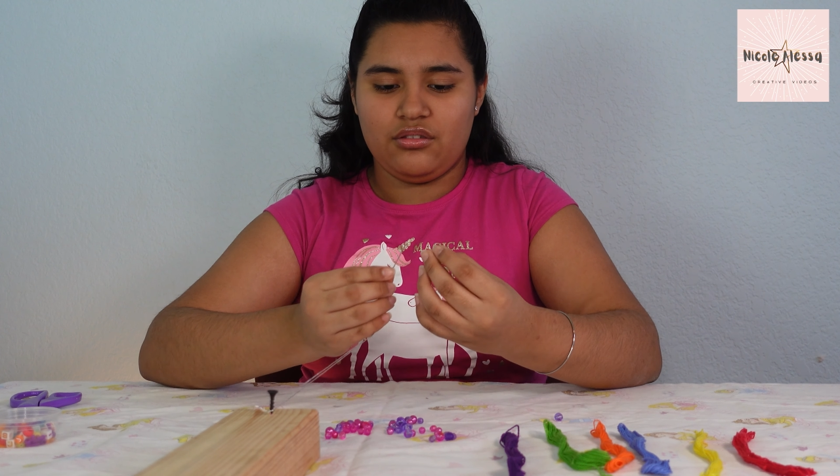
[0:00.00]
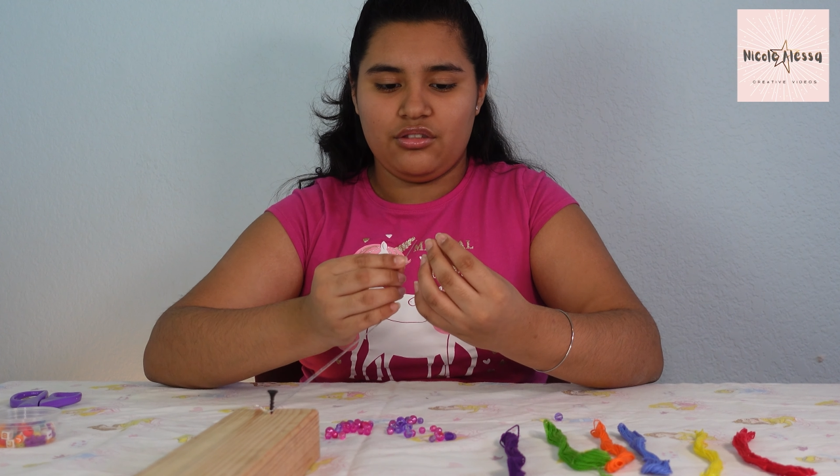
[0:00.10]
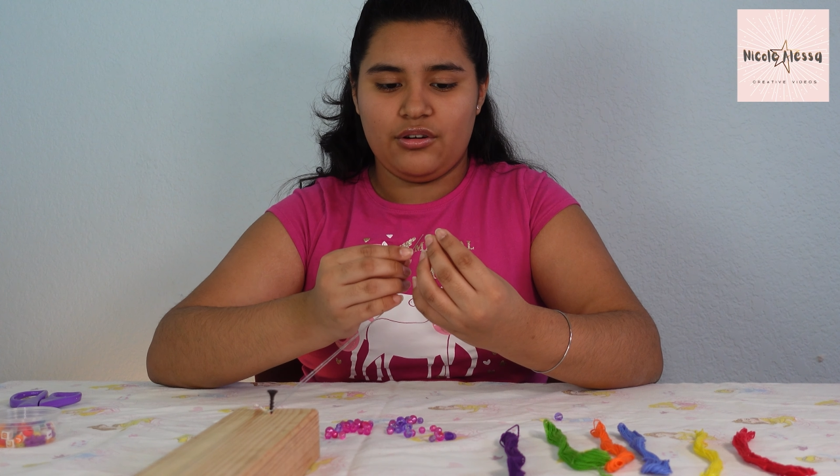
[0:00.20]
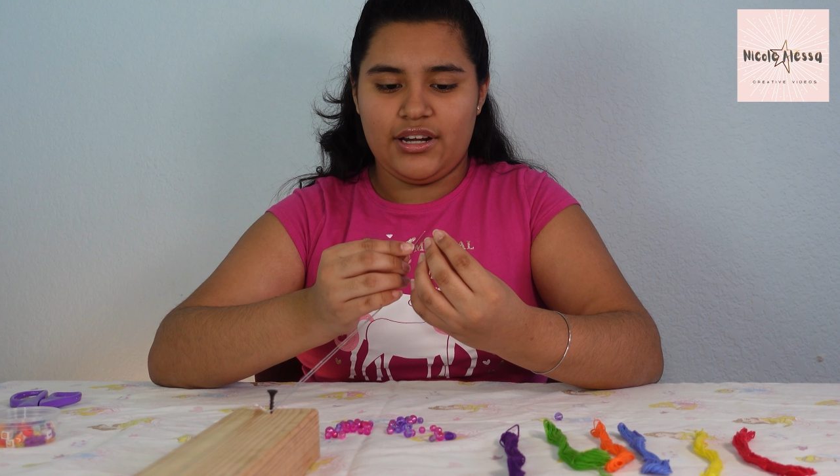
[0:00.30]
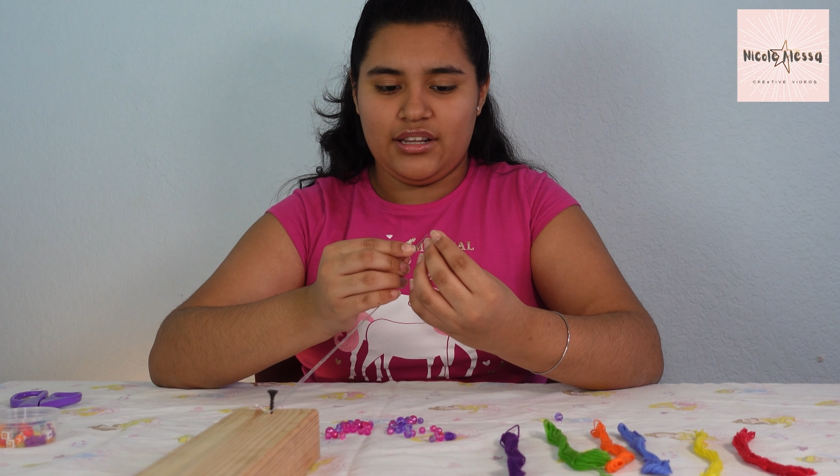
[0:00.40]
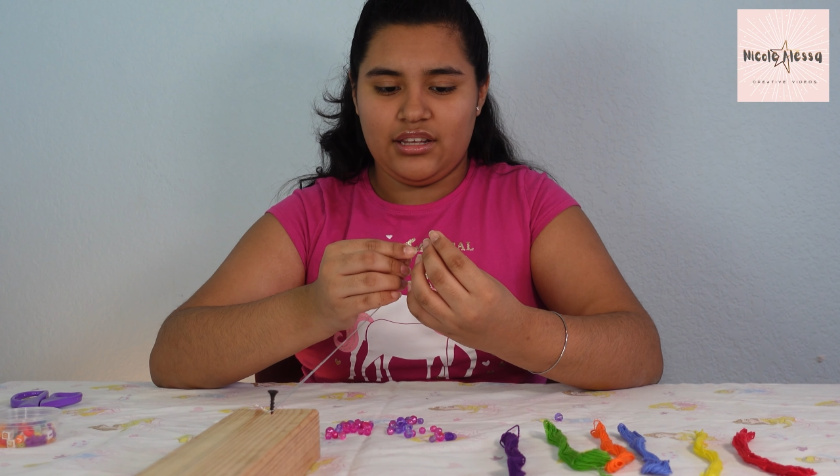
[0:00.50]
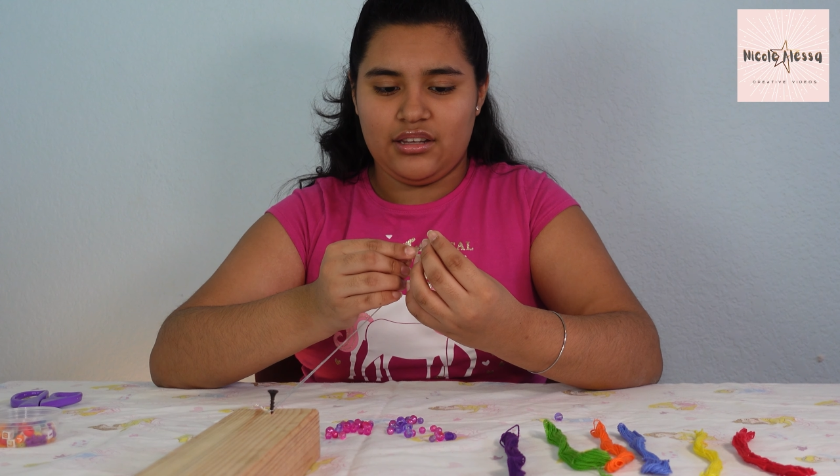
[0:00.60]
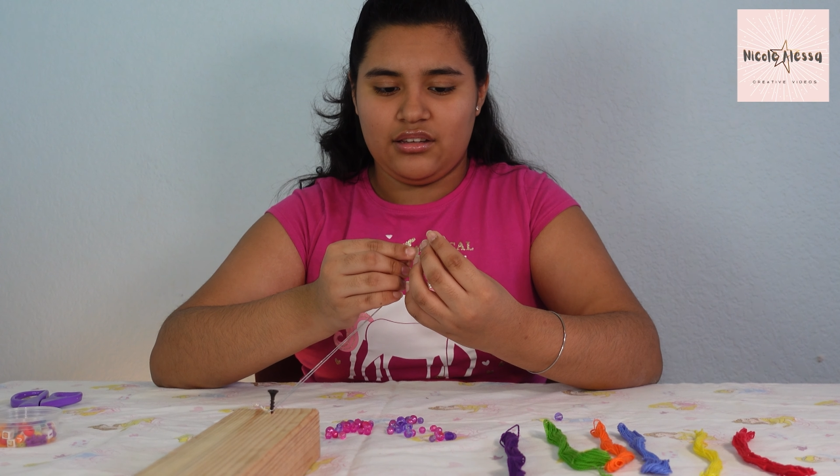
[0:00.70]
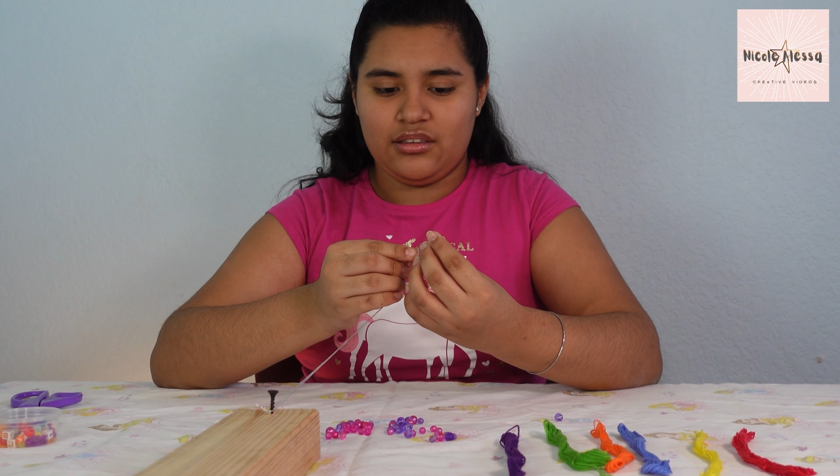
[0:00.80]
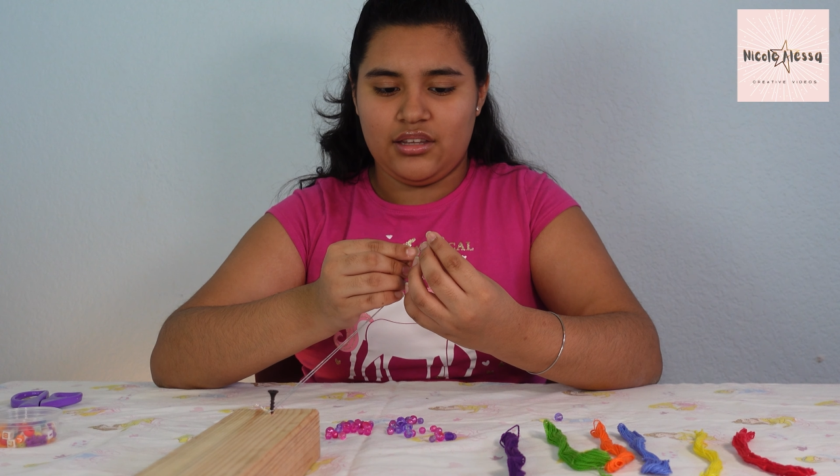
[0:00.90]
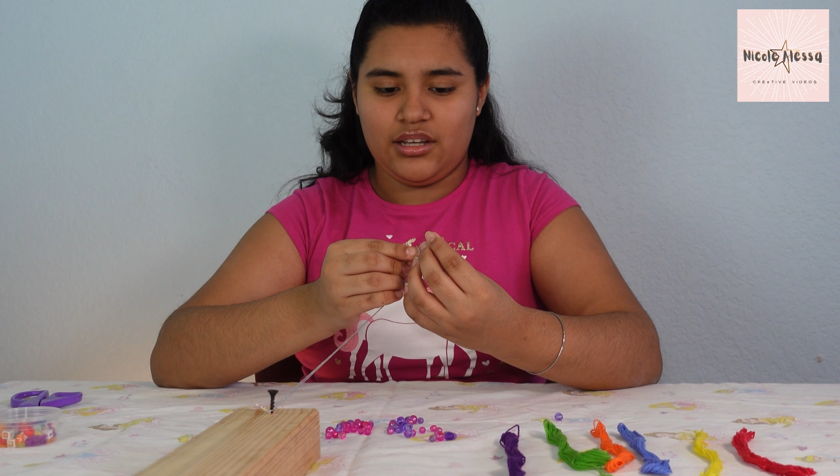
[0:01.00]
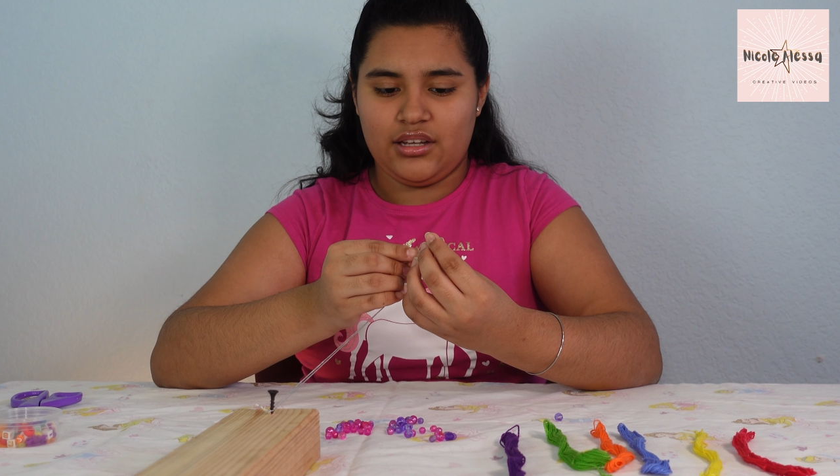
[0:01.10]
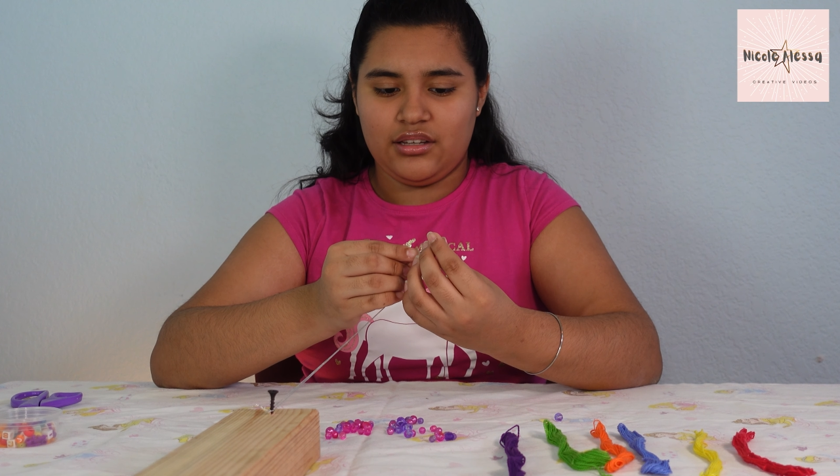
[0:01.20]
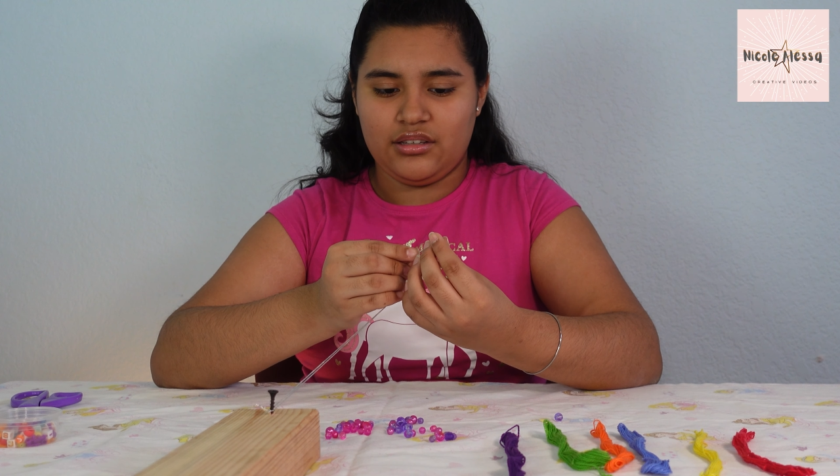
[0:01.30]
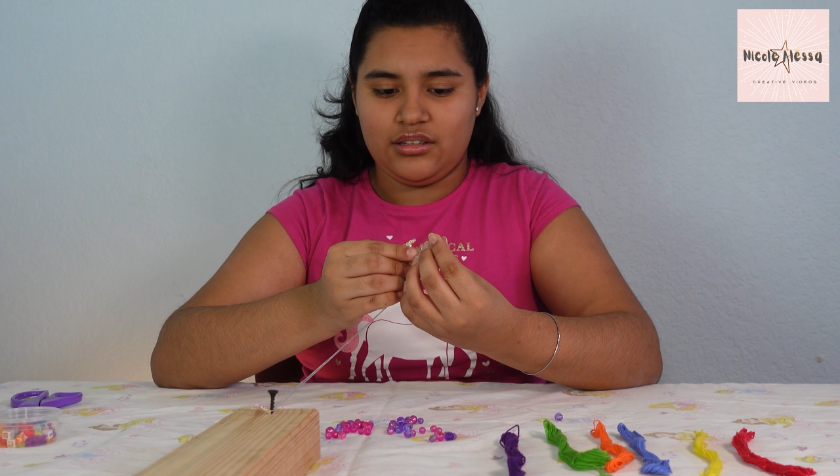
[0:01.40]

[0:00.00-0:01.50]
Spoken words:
threading the